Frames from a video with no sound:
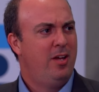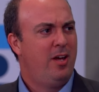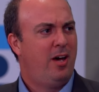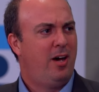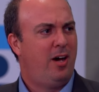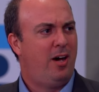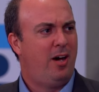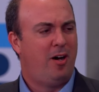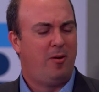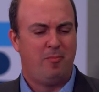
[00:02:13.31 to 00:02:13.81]

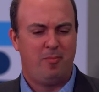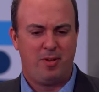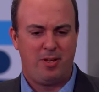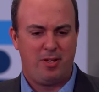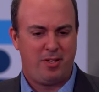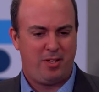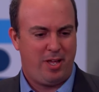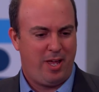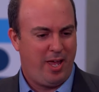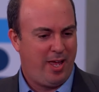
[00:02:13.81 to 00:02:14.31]
Um,
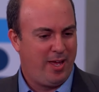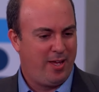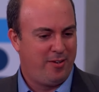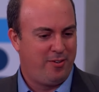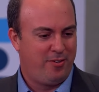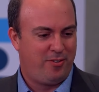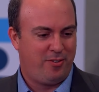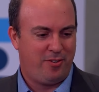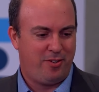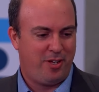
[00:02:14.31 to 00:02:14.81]

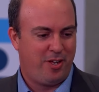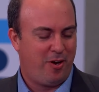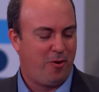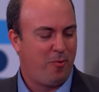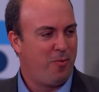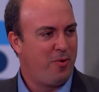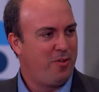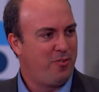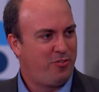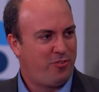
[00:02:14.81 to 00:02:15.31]
and, you
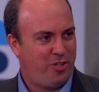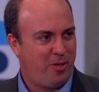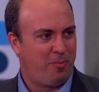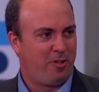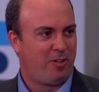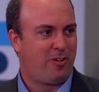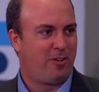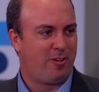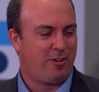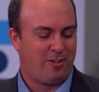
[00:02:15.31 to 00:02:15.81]
know,
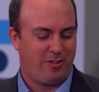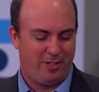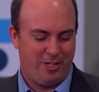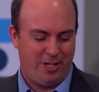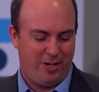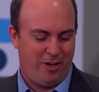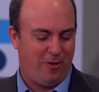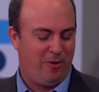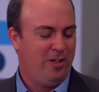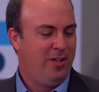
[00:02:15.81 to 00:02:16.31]
similar,
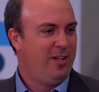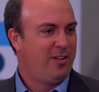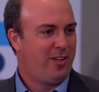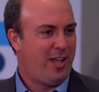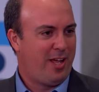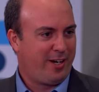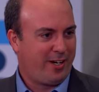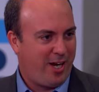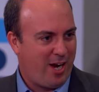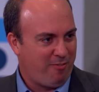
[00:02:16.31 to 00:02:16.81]
you know, a
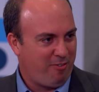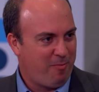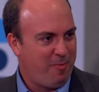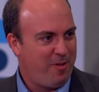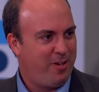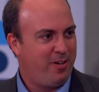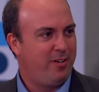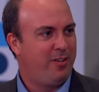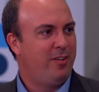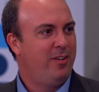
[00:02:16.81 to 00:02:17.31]
lot of
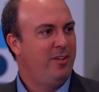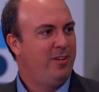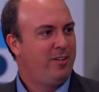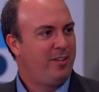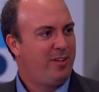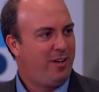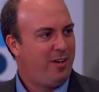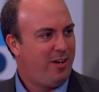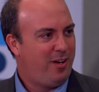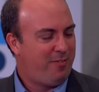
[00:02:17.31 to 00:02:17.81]
government
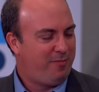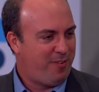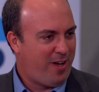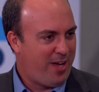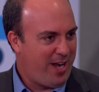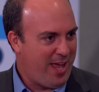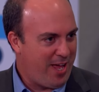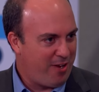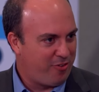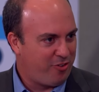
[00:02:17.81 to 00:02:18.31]
uh,
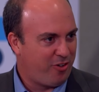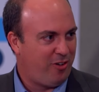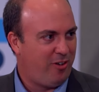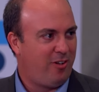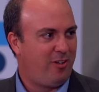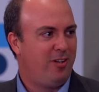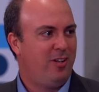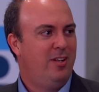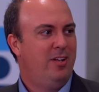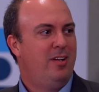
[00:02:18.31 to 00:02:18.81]

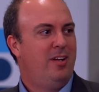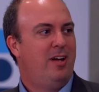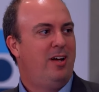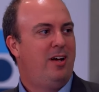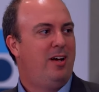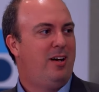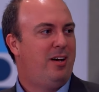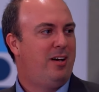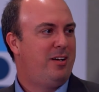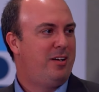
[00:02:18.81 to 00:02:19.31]
financial,
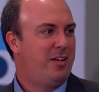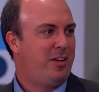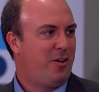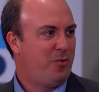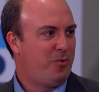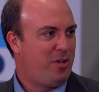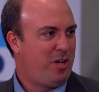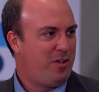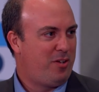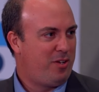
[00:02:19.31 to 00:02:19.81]
uh, you know,
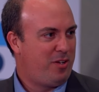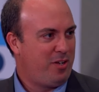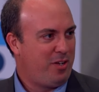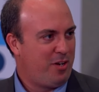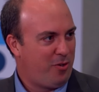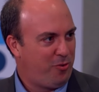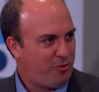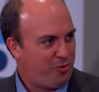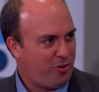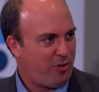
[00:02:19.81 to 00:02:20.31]
uh, you
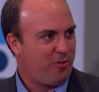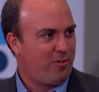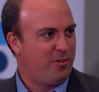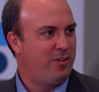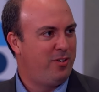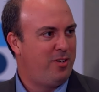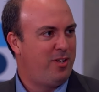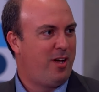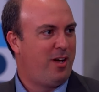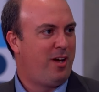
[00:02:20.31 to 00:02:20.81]
know,
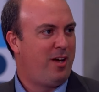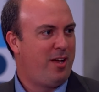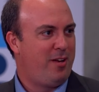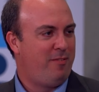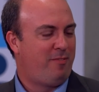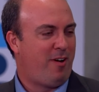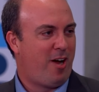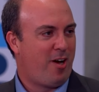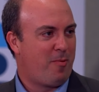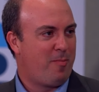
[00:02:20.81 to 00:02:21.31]
certain uh,
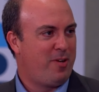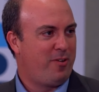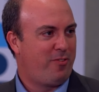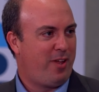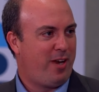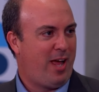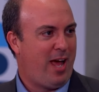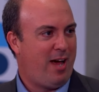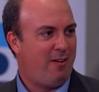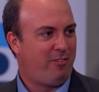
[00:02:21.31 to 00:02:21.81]
environments
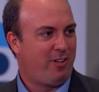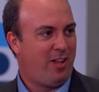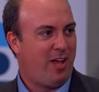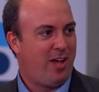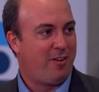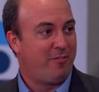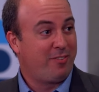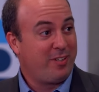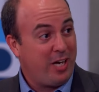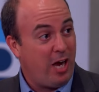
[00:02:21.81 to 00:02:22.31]
that have a
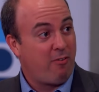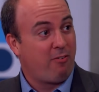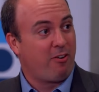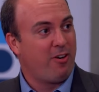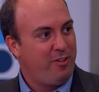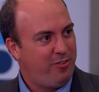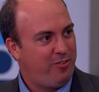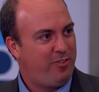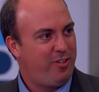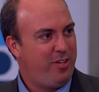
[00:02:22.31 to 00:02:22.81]
lot of
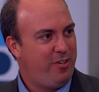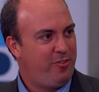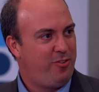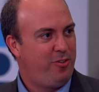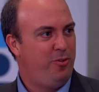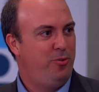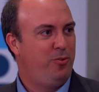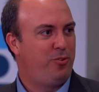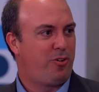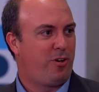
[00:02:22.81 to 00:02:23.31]
governance
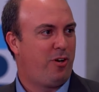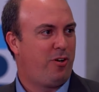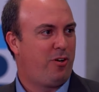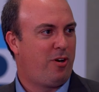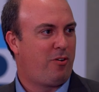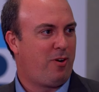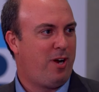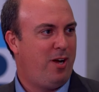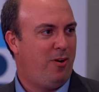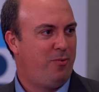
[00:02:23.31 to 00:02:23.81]
issues
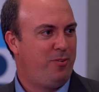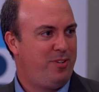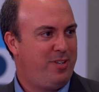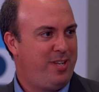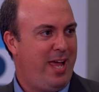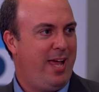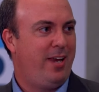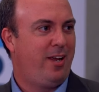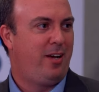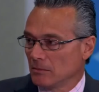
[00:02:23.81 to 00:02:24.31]
around
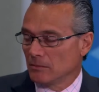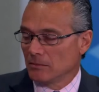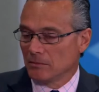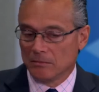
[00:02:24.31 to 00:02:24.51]
data,